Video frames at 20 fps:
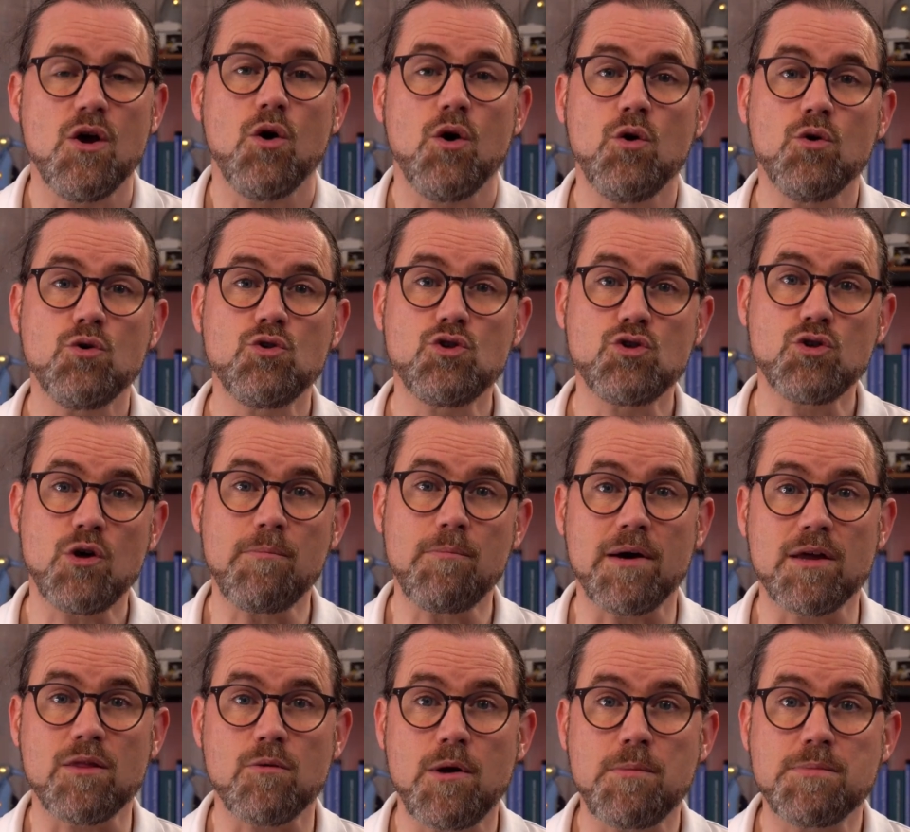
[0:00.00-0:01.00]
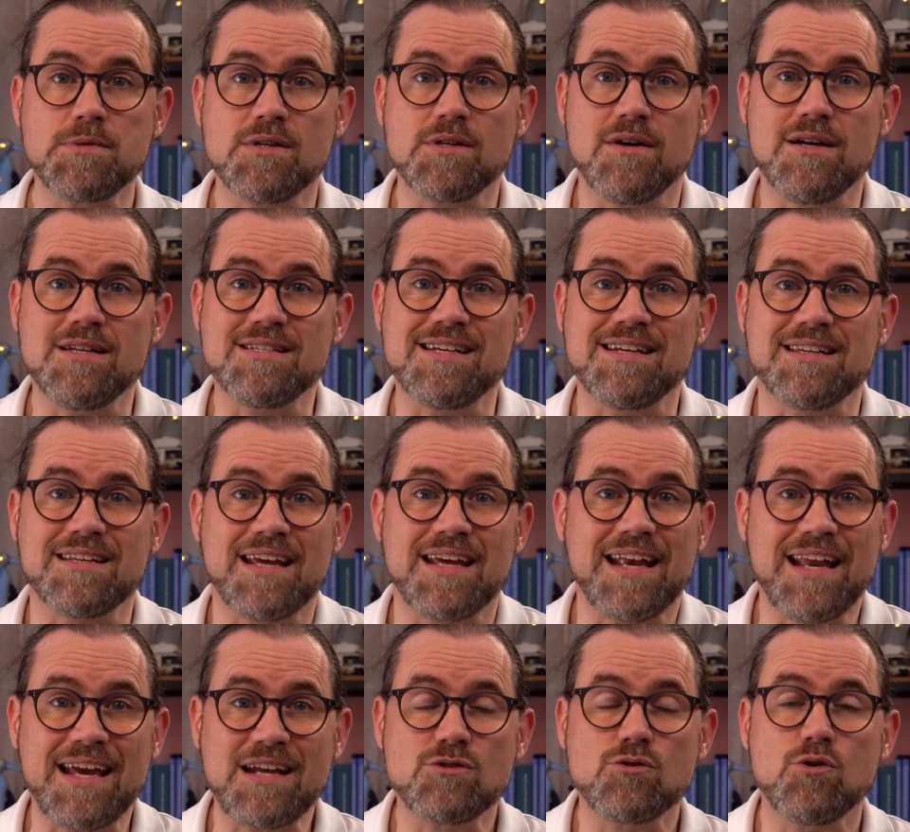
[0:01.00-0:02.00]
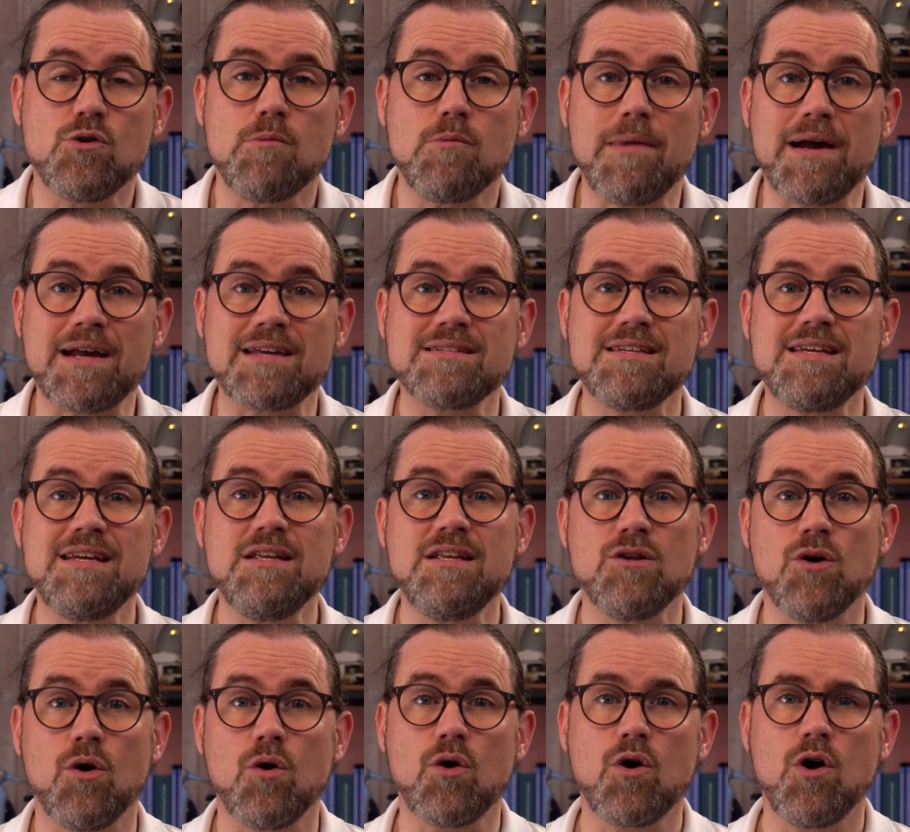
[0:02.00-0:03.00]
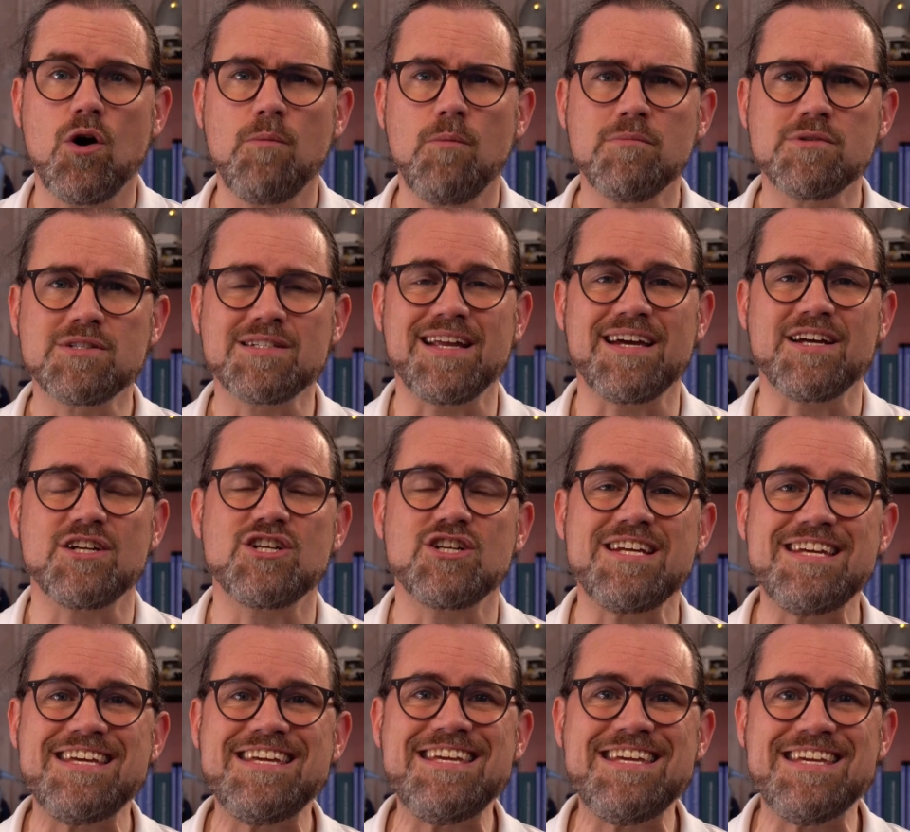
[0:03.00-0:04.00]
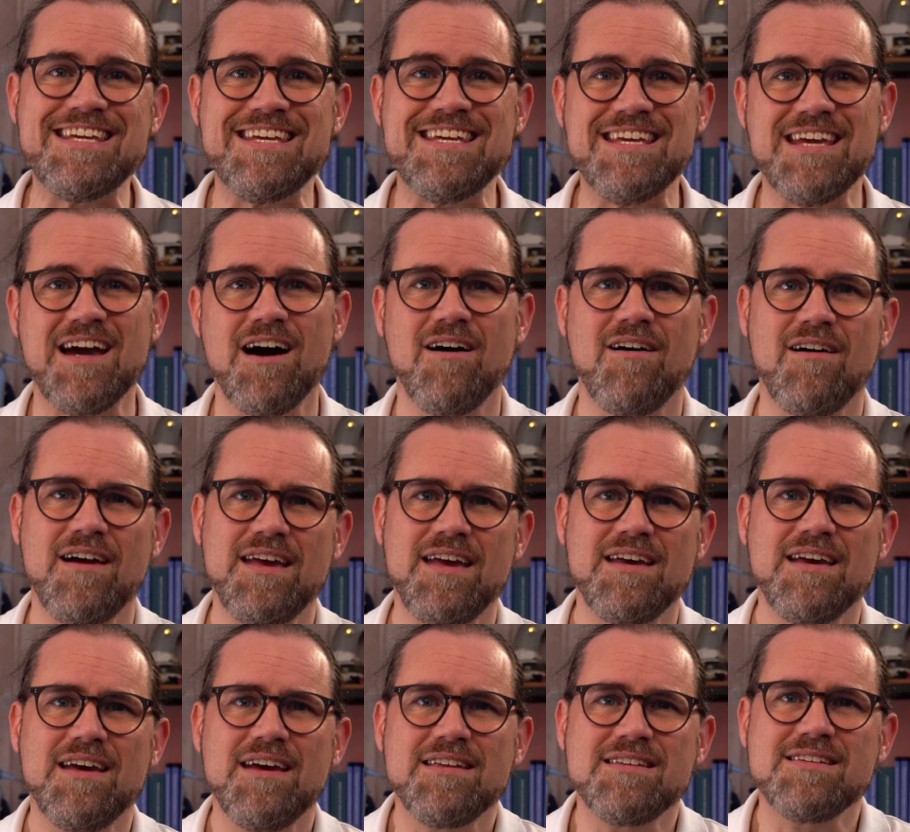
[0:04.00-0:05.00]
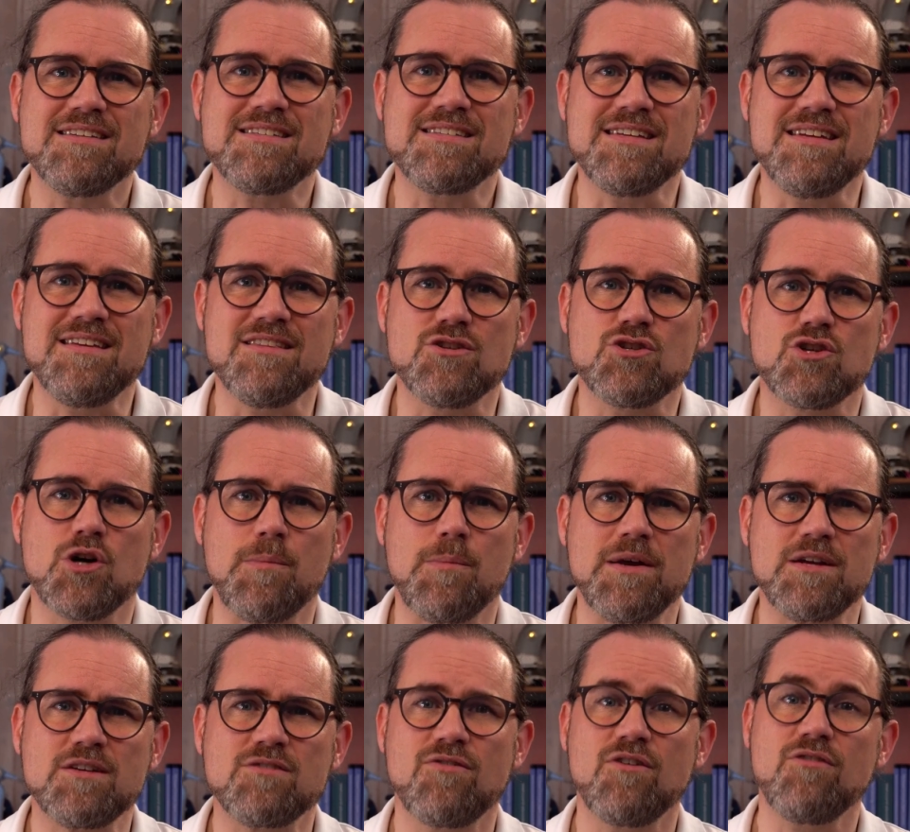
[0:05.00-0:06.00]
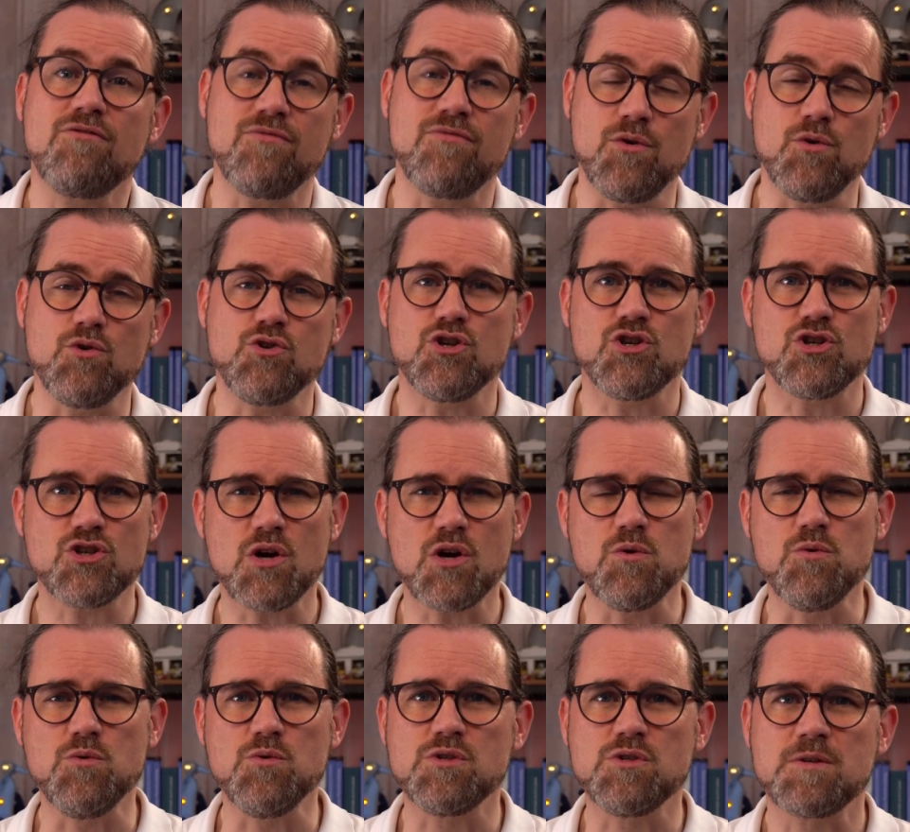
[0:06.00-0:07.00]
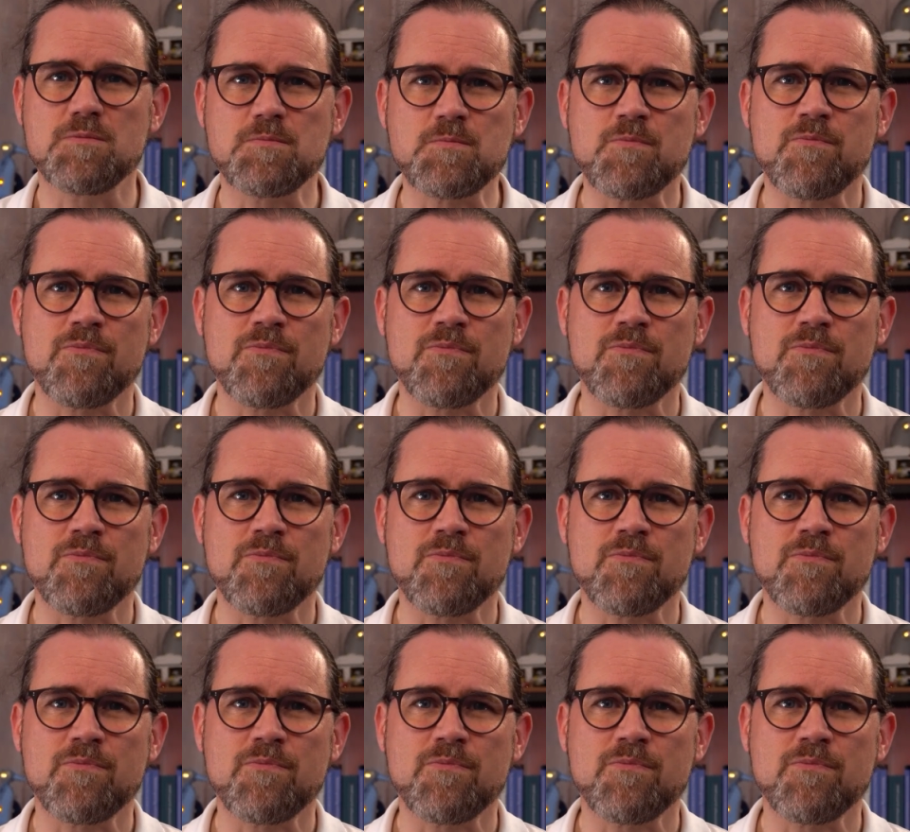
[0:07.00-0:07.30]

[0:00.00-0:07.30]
Or drop by the website at elektormagazine.com/EEI to see the topics for future shows.